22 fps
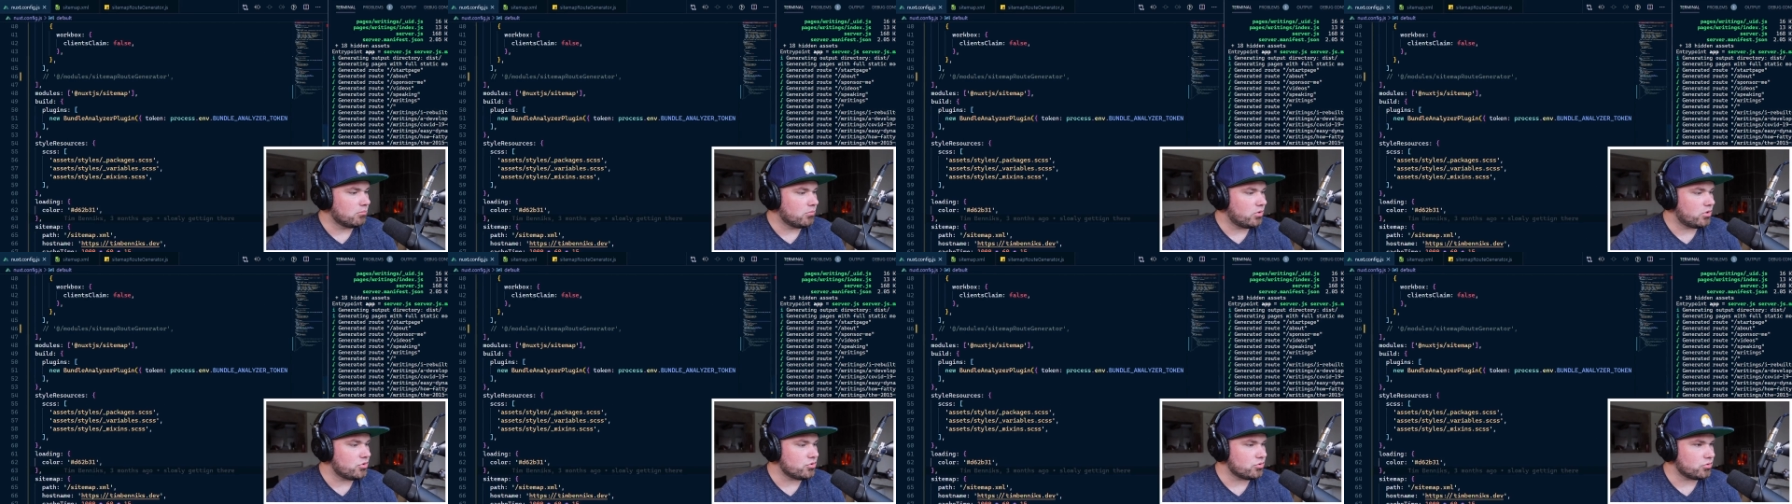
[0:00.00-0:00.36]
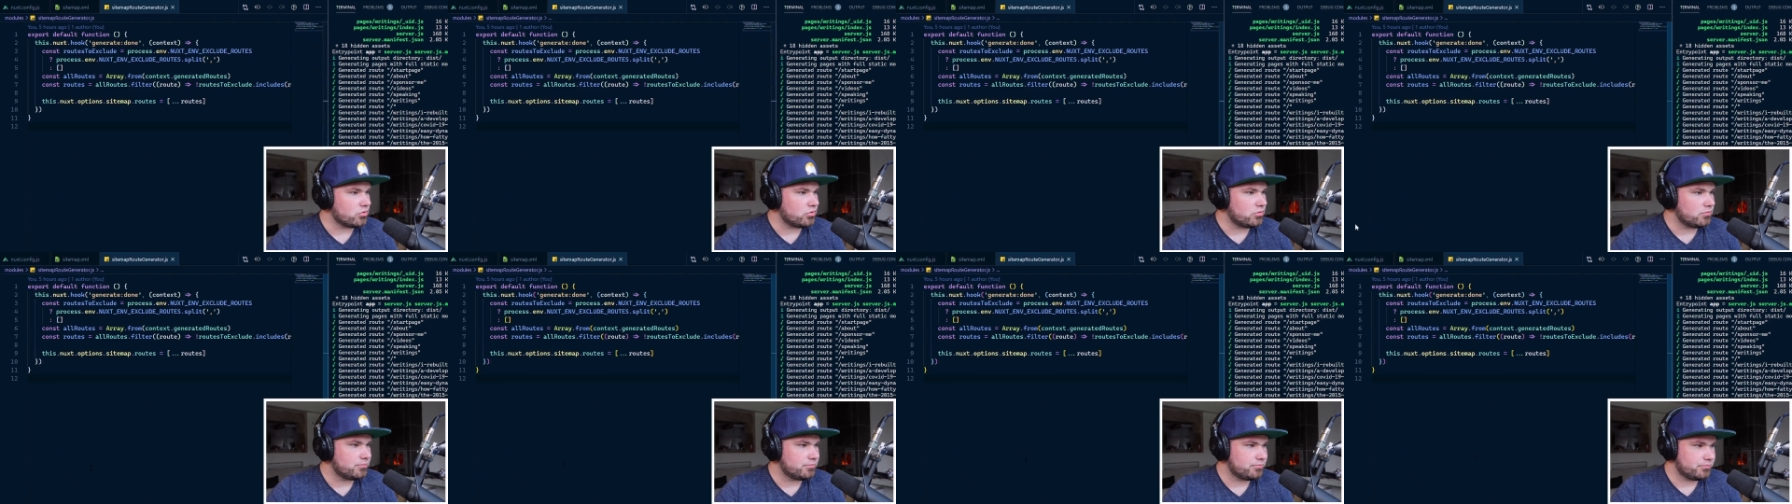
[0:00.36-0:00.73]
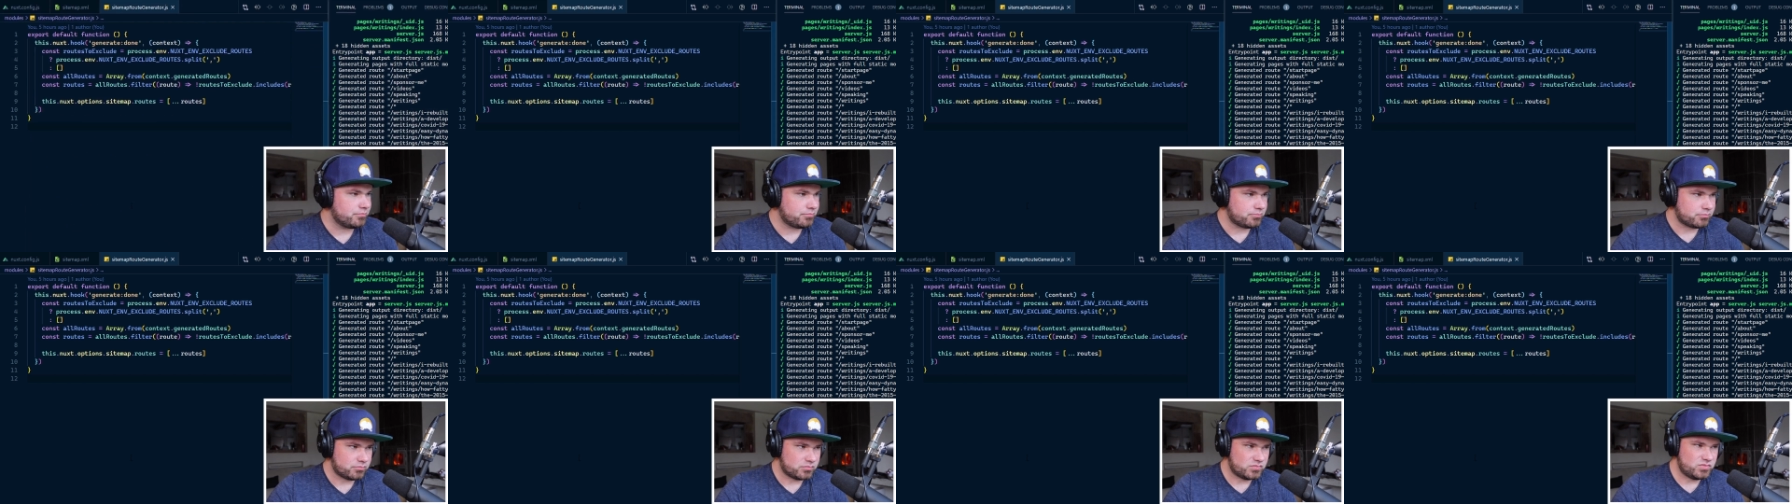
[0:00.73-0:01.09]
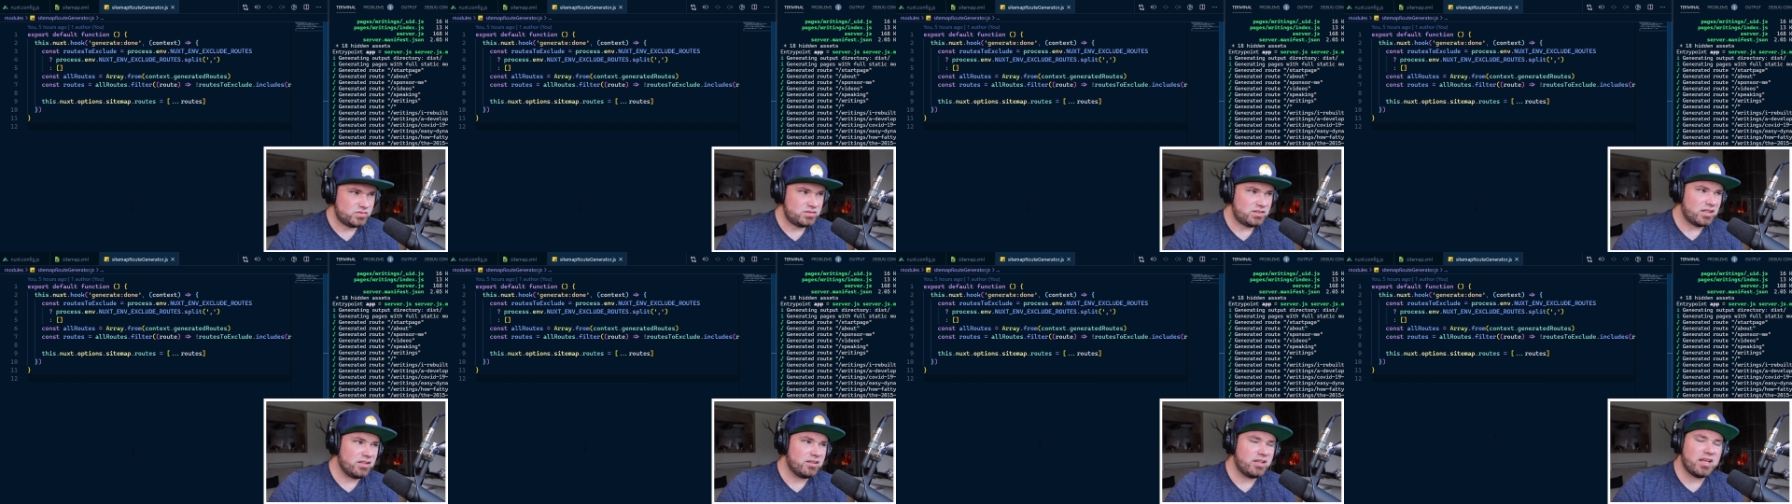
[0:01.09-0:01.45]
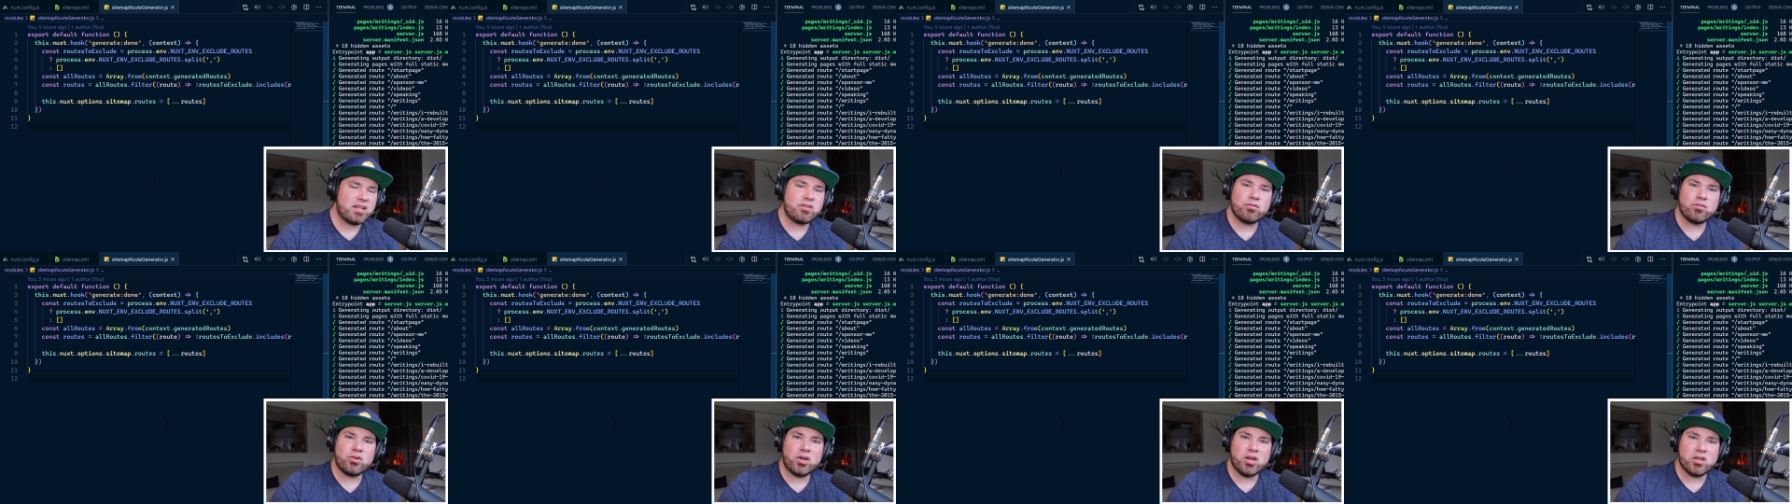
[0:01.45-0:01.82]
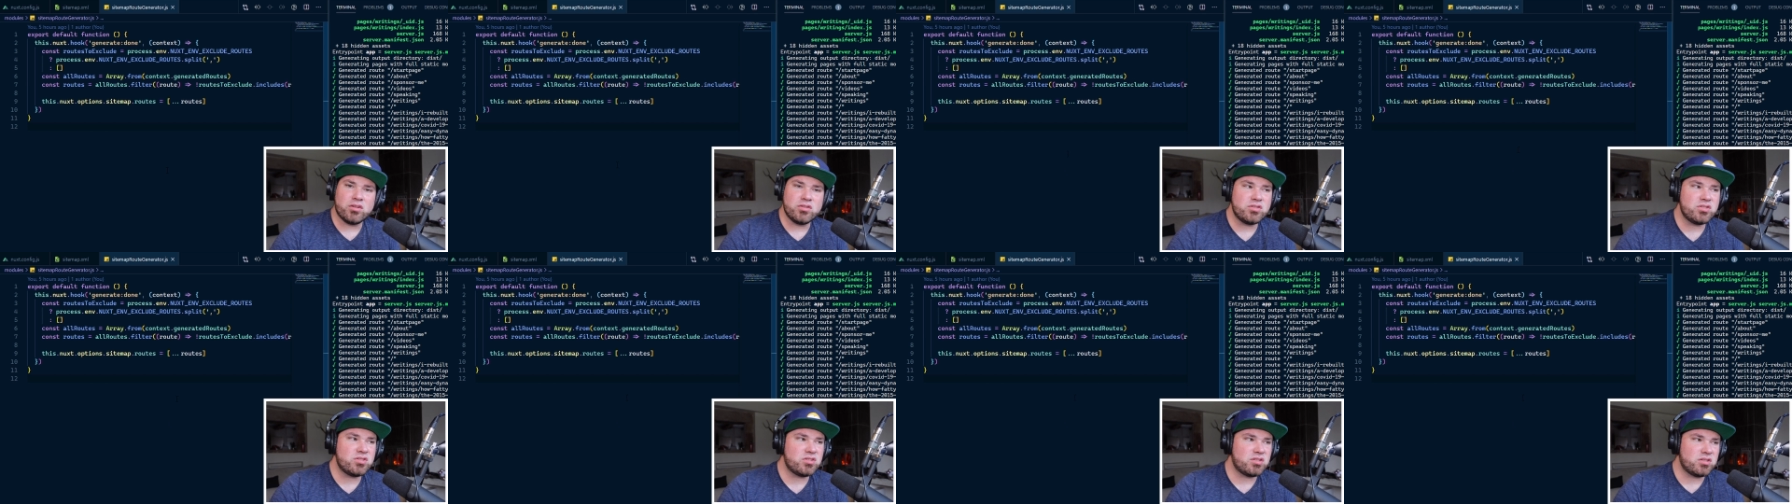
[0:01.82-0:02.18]
module that
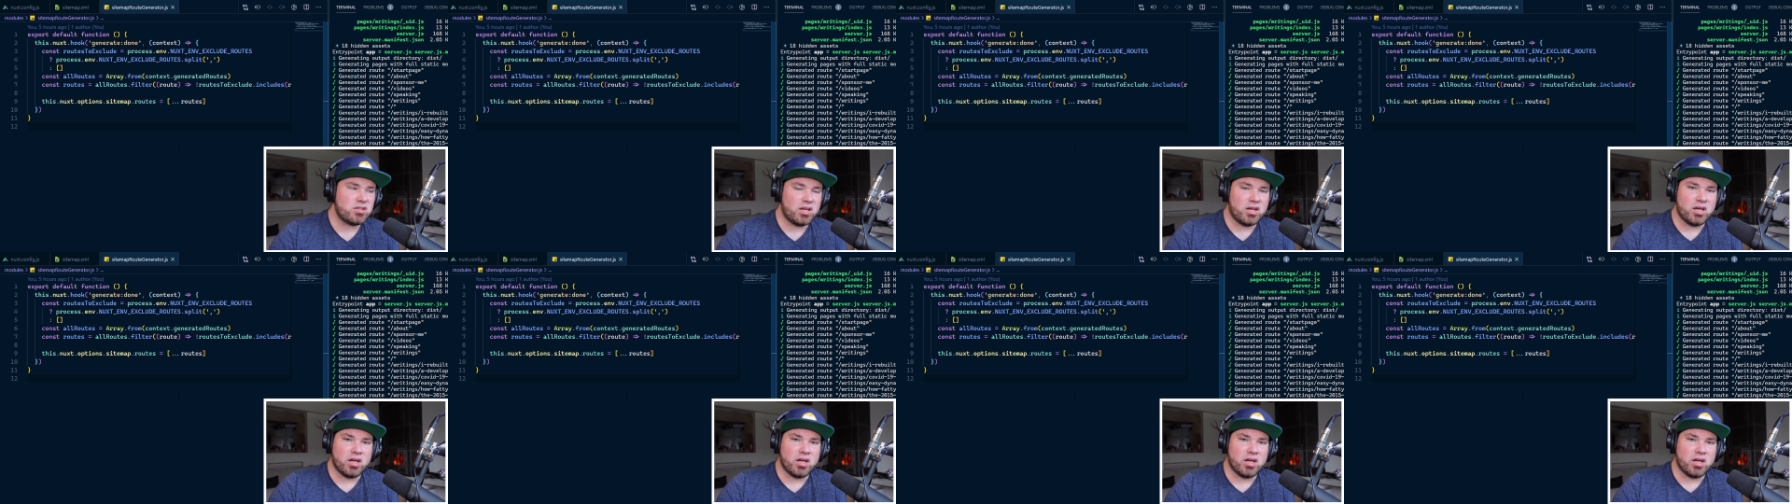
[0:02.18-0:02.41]
runs